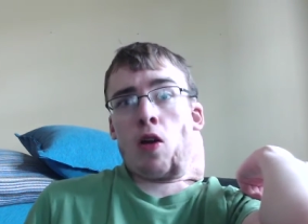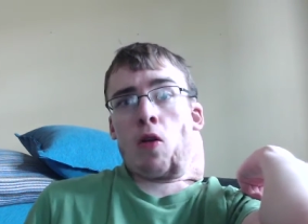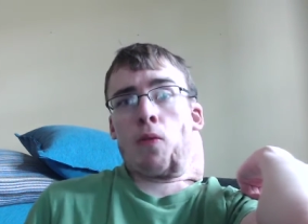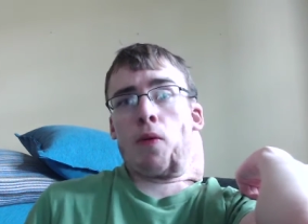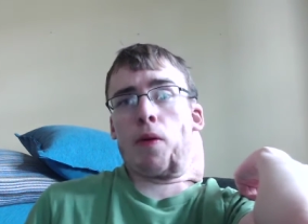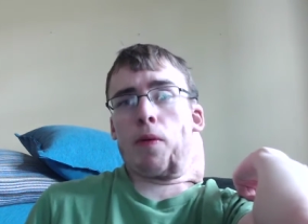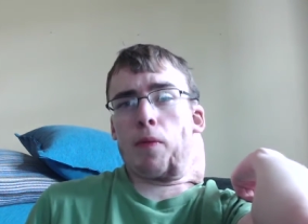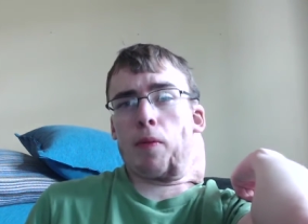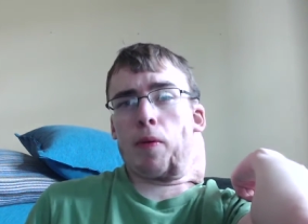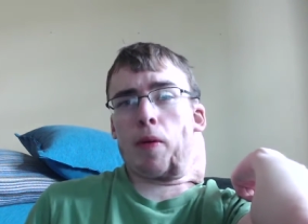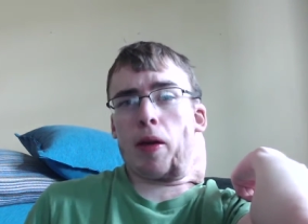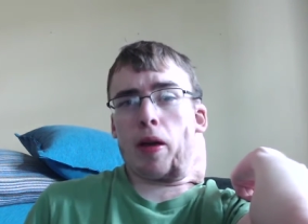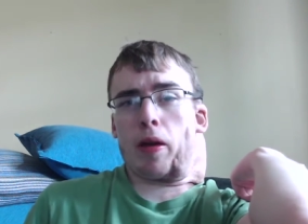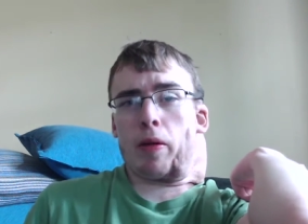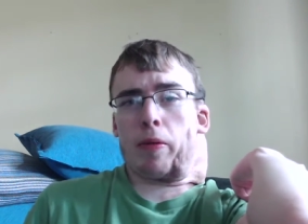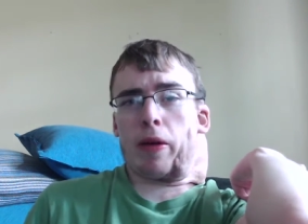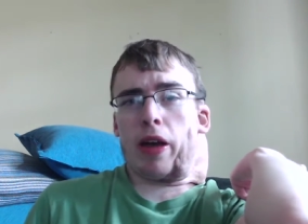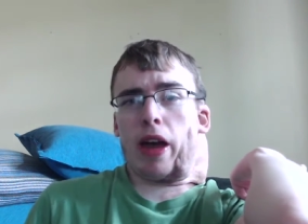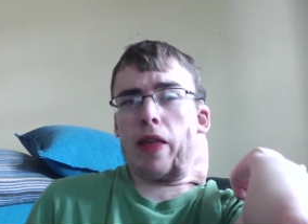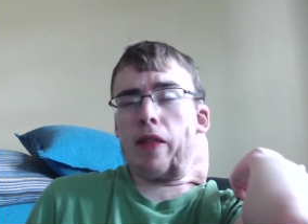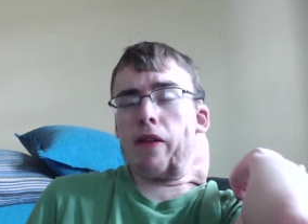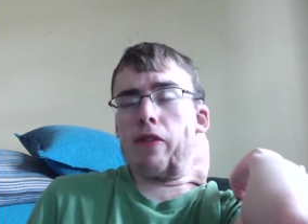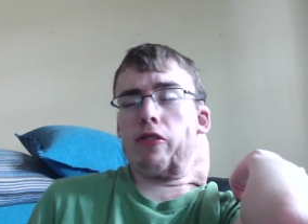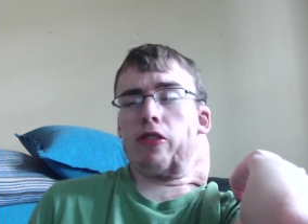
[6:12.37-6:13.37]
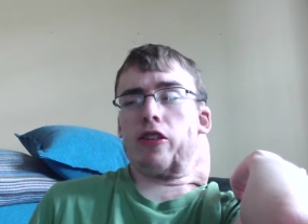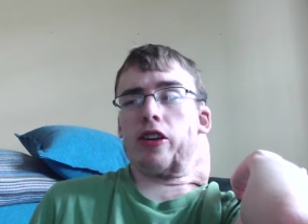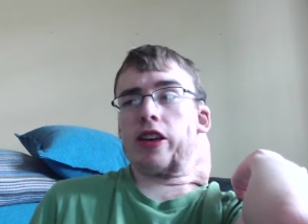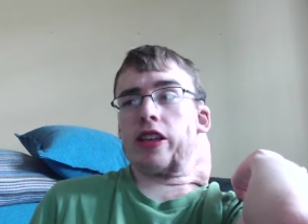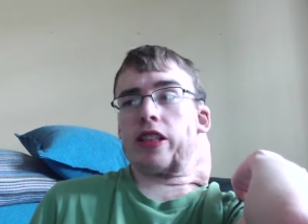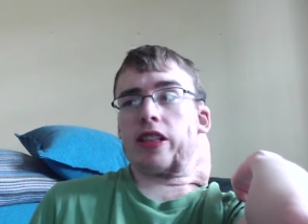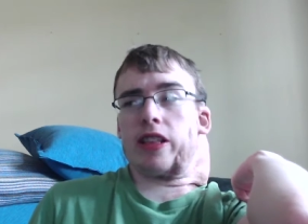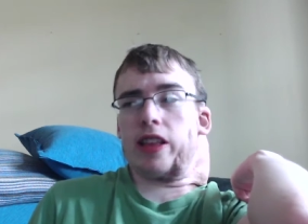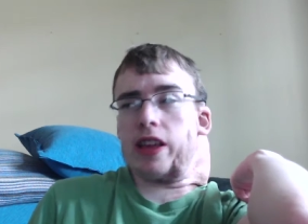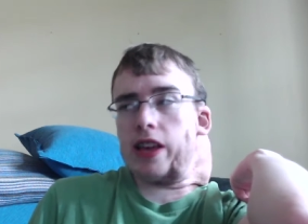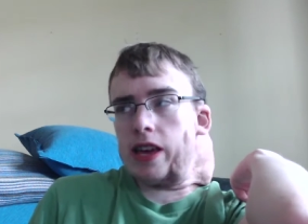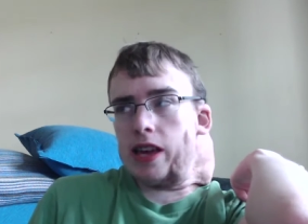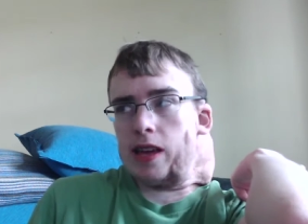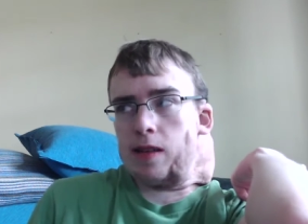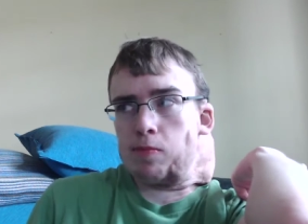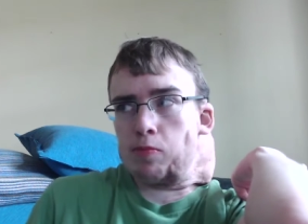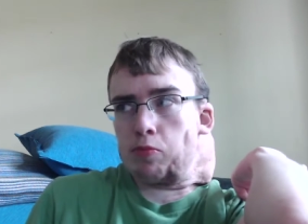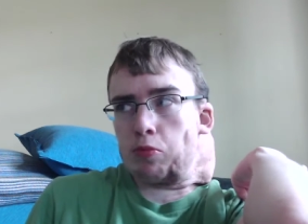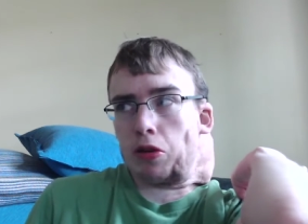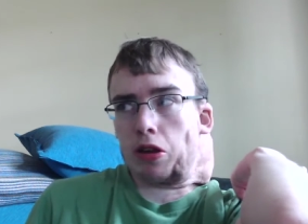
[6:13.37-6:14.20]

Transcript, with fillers: We, we, we haven't really seen